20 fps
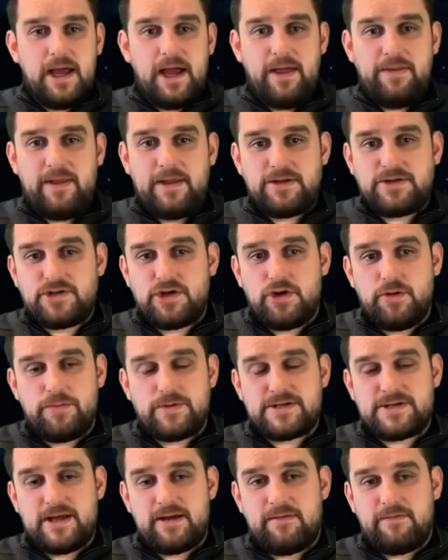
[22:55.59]
and then
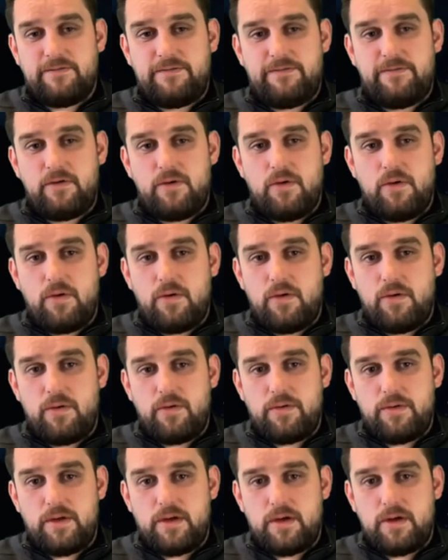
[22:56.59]
2% for
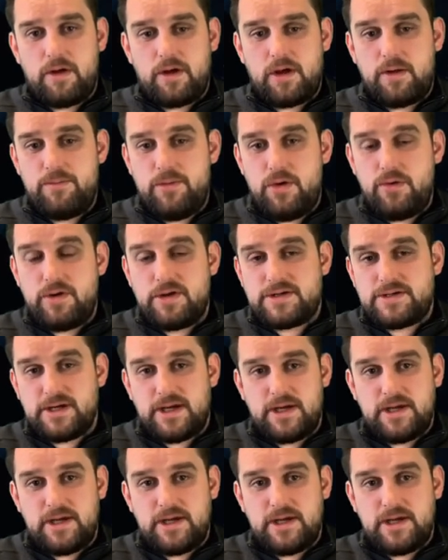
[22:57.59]
the community.